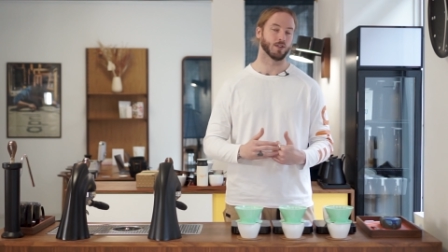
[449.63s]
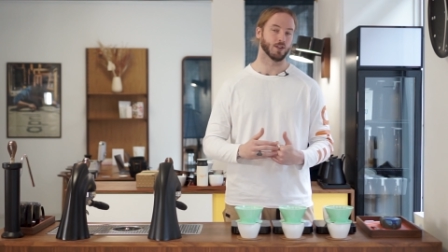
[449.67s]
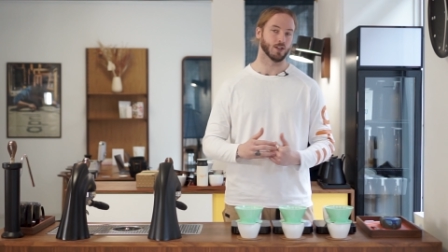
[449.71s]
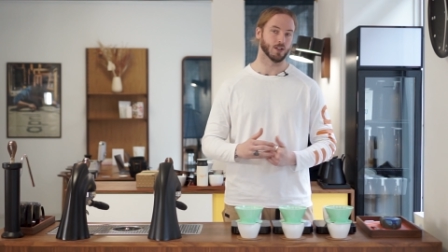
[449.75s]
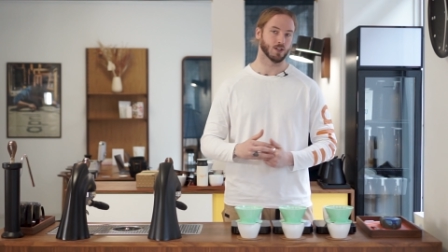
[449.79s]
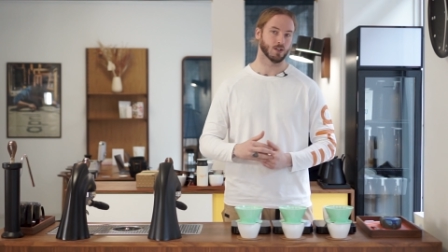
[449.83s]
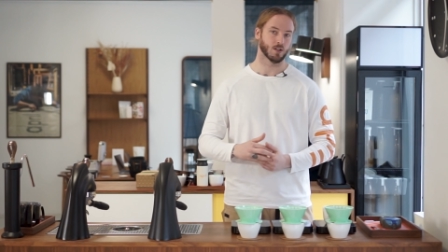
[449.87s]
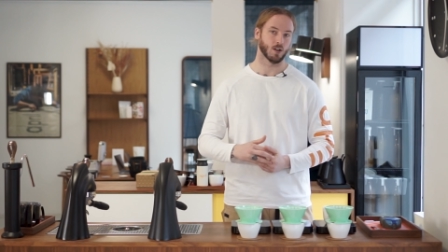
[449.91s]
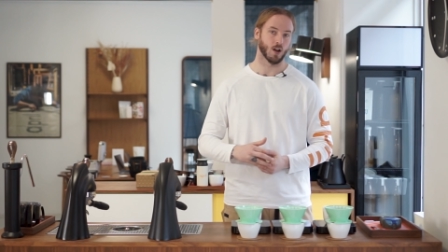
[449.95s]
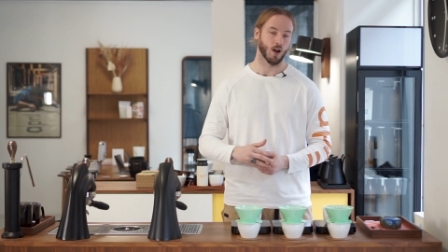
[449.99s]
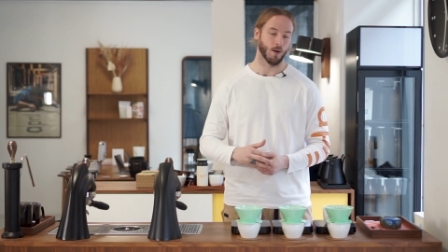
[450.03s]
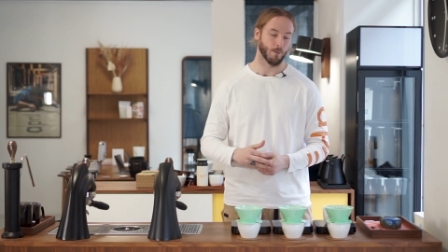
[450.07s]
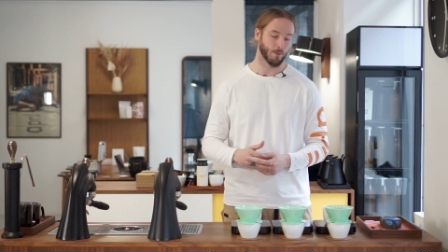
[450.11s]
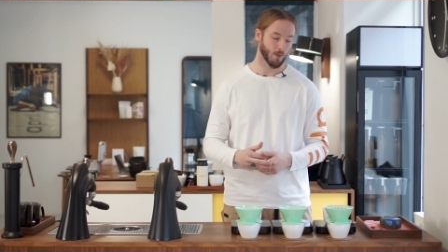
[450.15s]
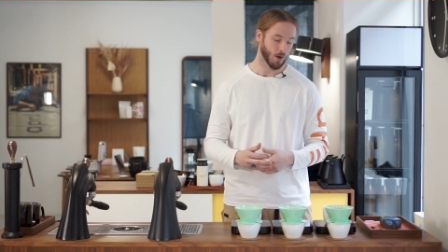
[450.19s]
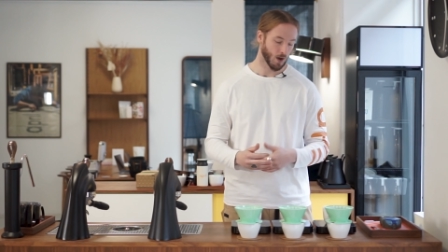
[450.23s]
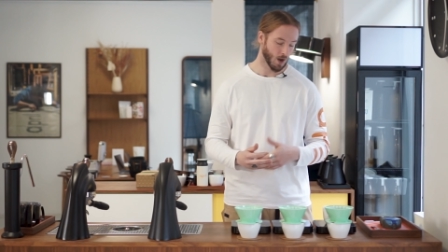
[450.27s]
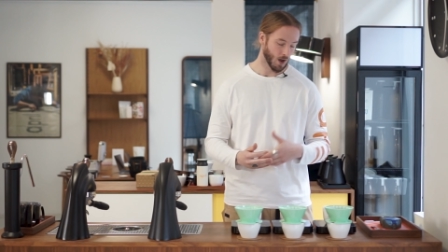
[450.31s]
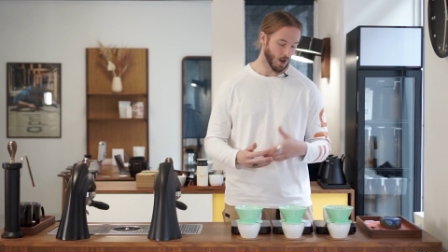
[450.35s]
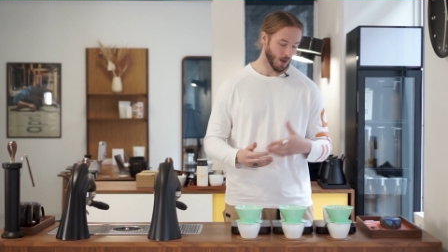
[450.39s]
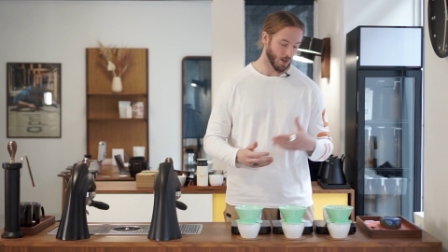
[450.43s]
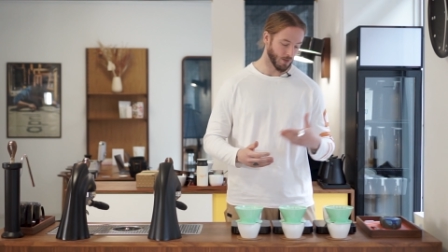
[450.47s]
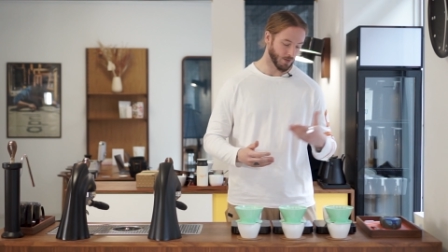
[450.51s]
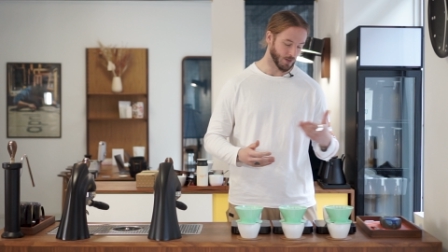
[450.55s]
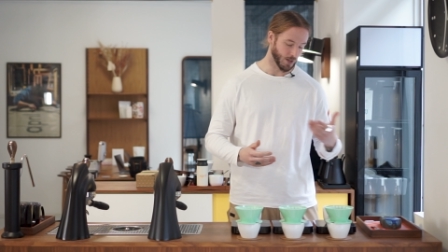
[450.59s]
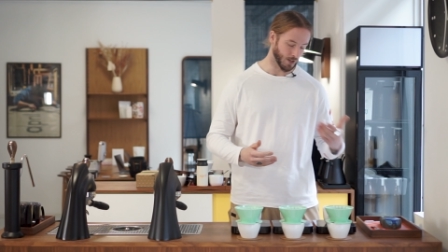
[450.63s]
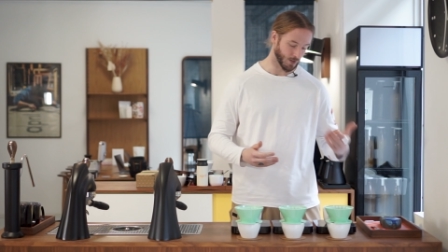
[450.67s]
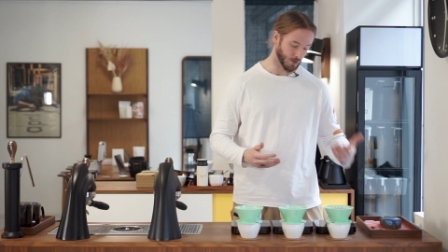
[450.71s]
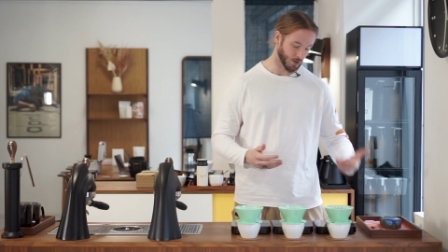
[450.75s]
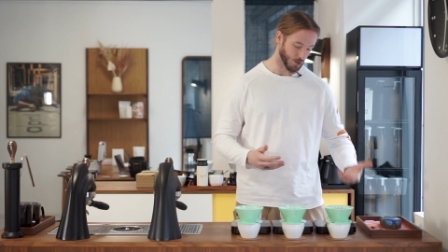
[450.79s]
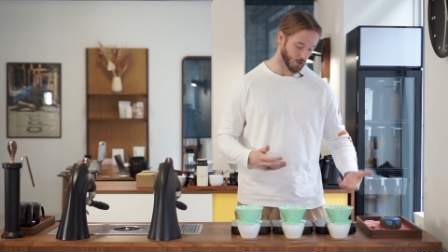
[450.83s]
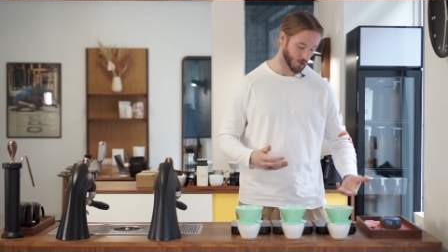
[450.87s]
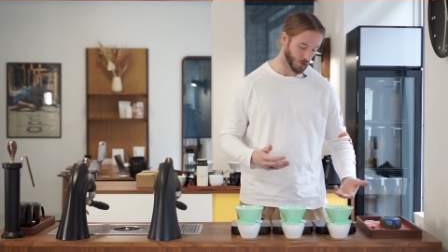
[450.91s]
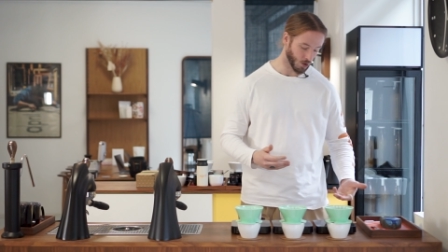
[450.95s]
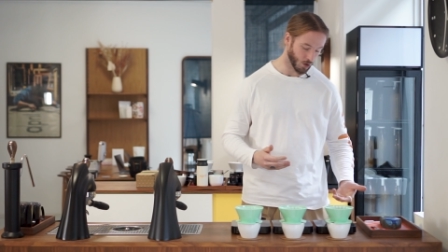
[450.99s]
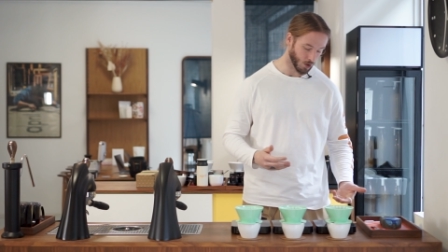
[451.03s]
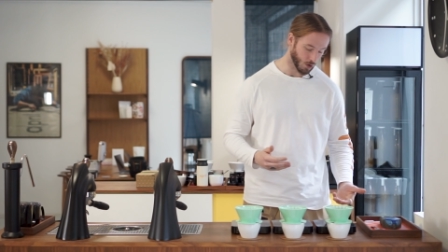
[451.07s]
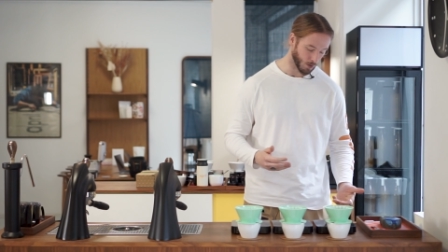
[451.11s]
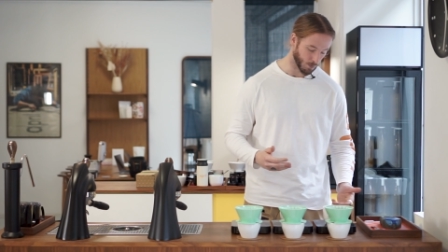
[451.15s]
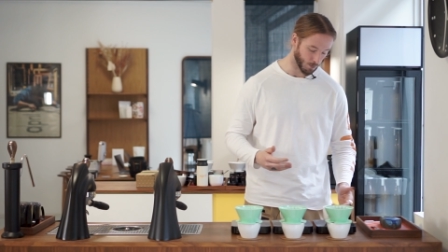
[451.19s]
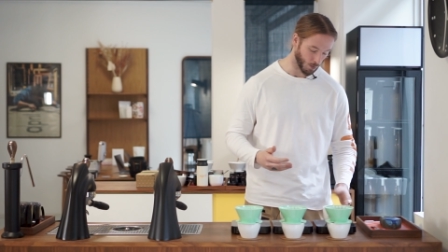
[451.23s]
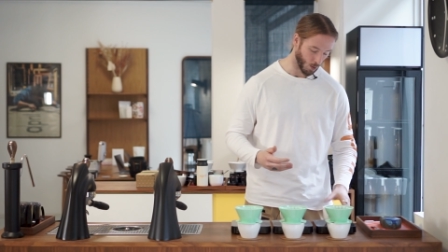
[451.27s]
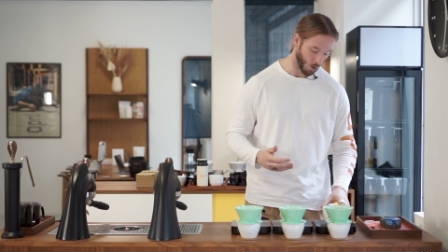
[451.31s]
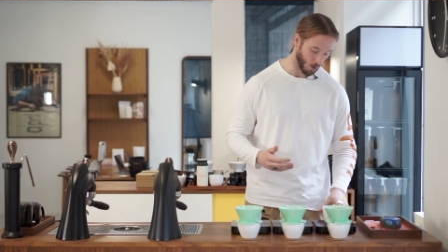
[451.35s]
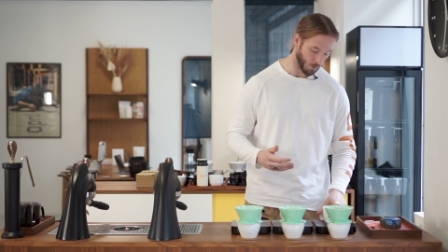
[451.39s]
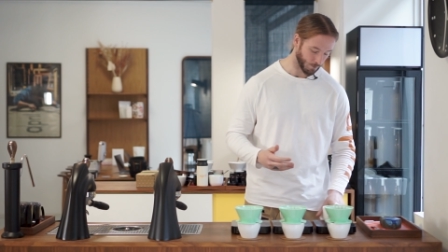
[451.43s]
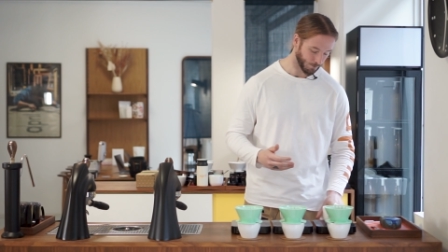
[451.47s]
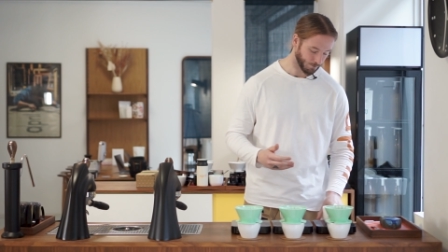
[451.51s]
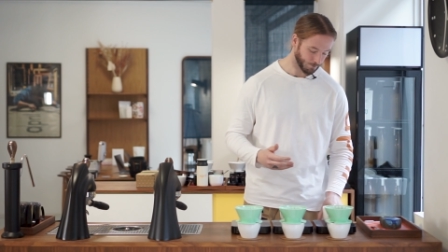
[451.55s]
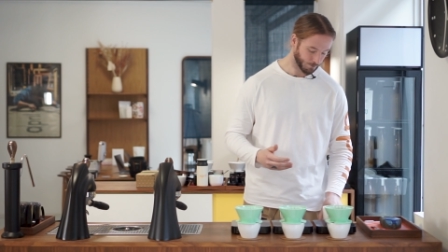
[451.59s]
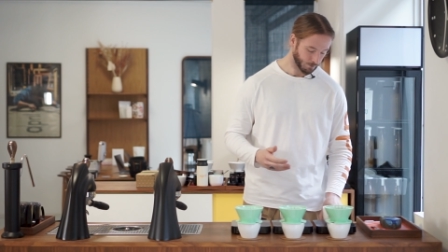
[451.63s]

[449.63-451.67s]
this cup than the circle pour.